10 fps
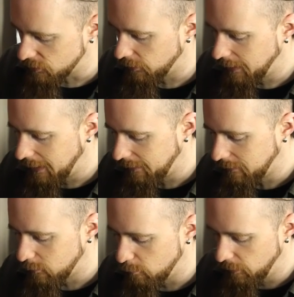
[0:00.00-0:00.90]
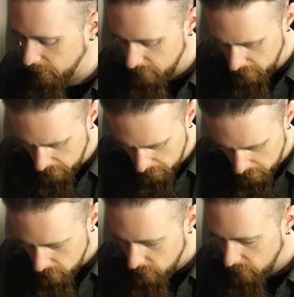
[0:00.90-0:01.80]
on hand, but
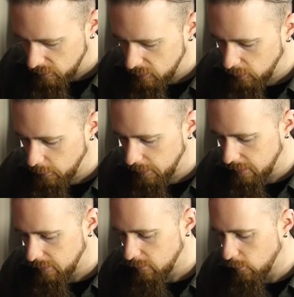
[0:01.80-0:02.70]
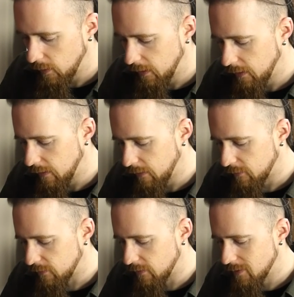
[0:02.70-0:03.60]
just going
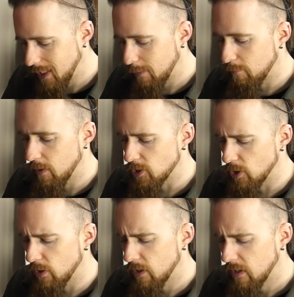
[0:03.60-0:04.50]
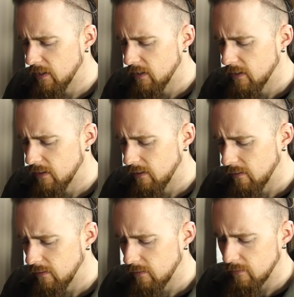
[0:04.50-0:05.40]
with the tape measure,
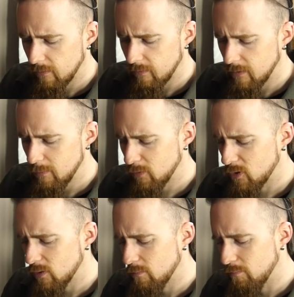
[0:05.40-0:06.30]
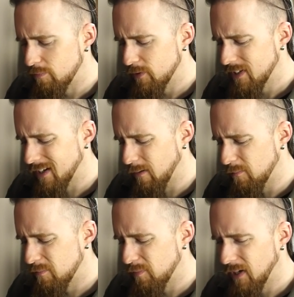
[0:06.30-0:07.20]
seems to be
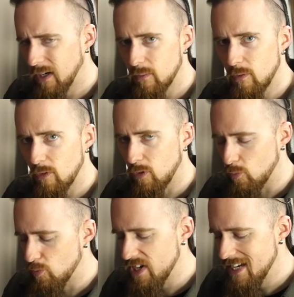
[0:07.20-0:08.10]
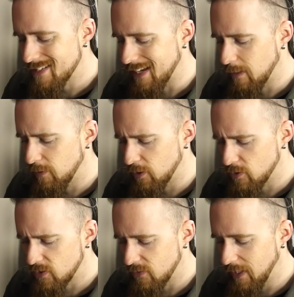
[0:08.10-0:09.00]
about 3
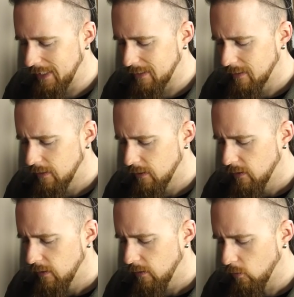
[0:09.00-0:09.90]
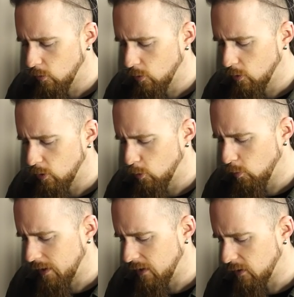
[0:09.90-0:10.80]
centimeters thick, or
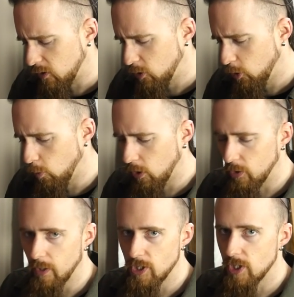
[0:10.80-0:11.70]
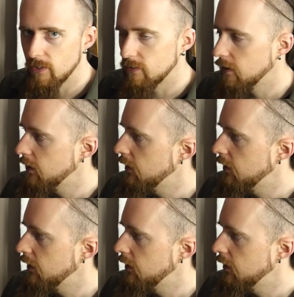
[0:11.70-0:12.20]
1 1/4 inches.